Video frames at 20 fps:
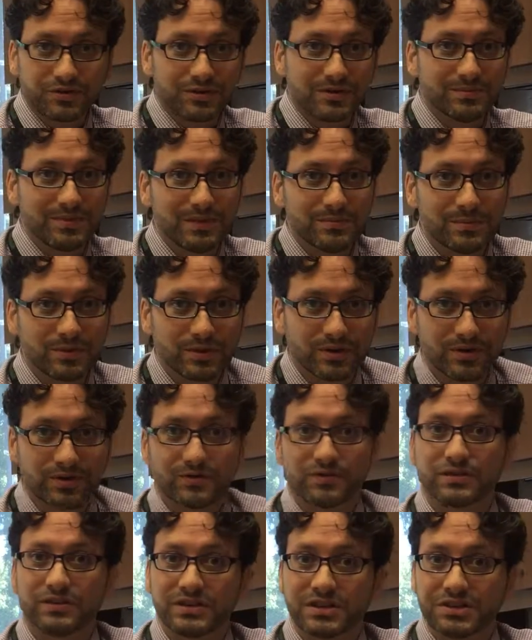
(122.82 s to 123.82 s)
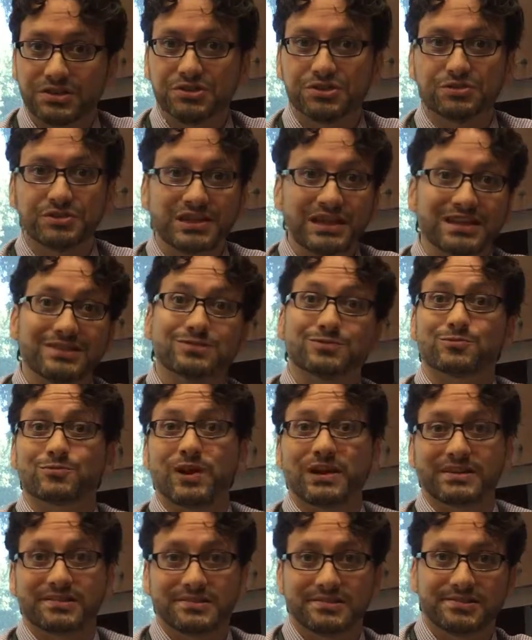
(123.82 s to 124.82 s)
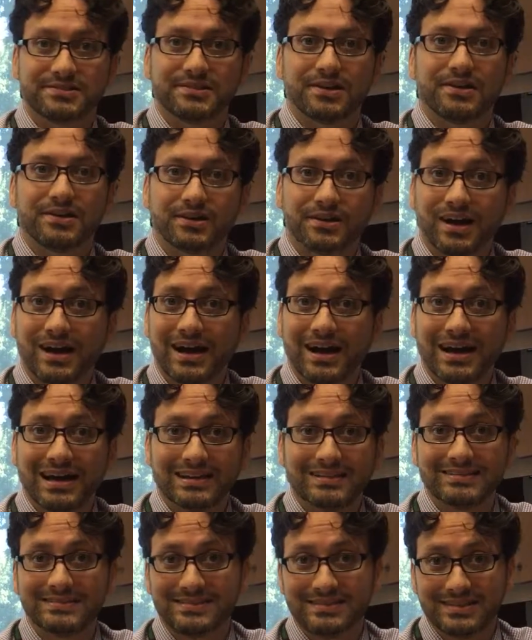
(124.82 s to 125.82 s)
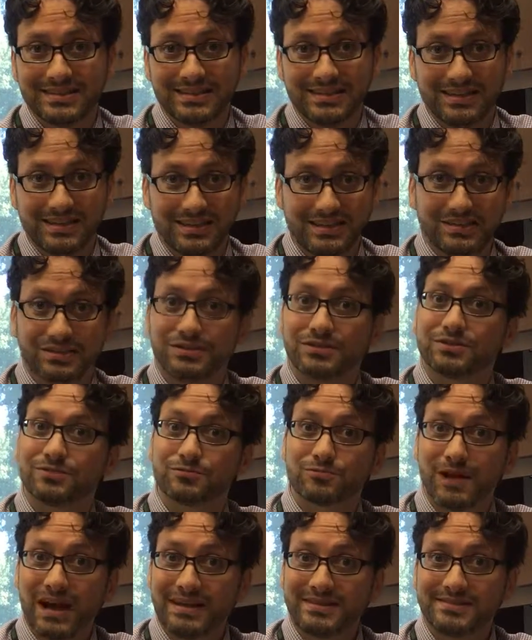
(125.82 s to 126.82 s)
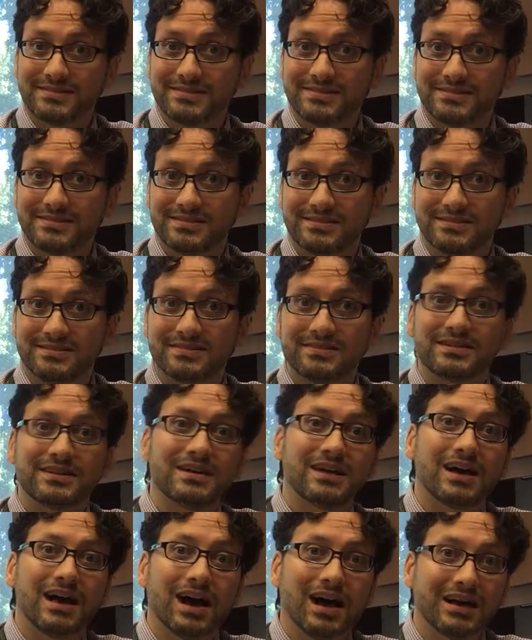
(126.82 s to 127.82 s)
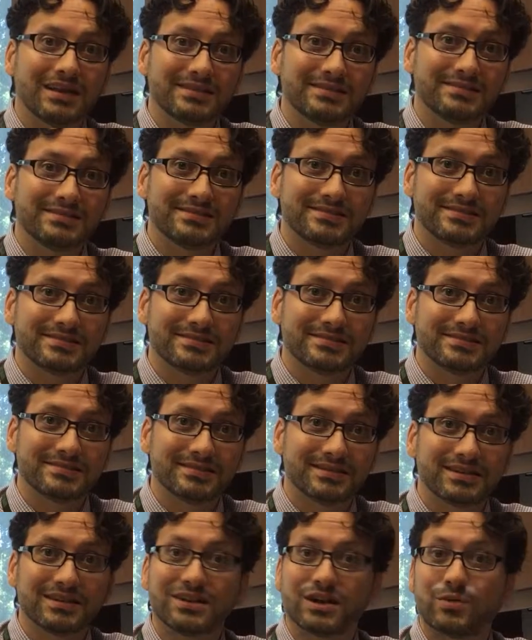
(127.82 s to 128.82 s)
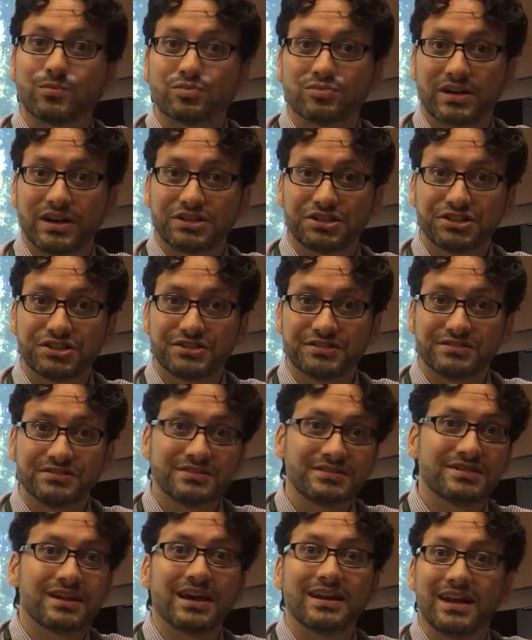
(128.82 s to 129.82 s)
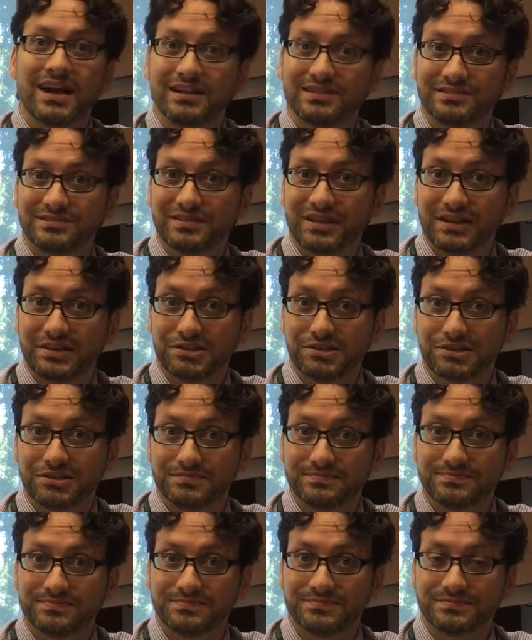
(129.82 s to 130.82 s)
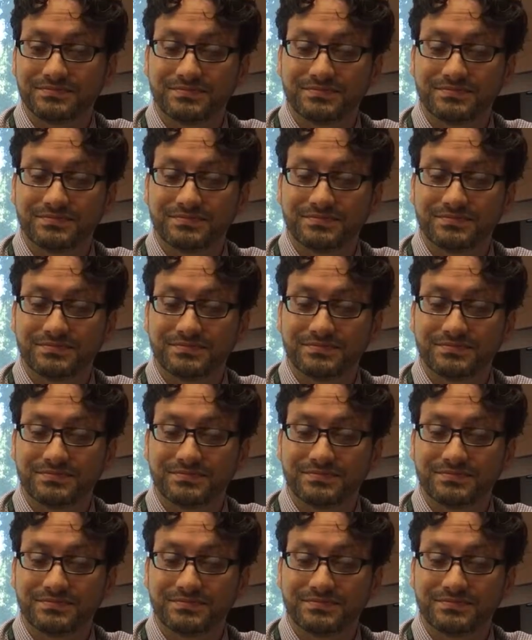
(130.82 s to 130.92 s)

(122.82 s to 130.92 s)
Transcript: to remember for an injury is RICE, R-I-C-E. Rest, ice, compression, and elevation.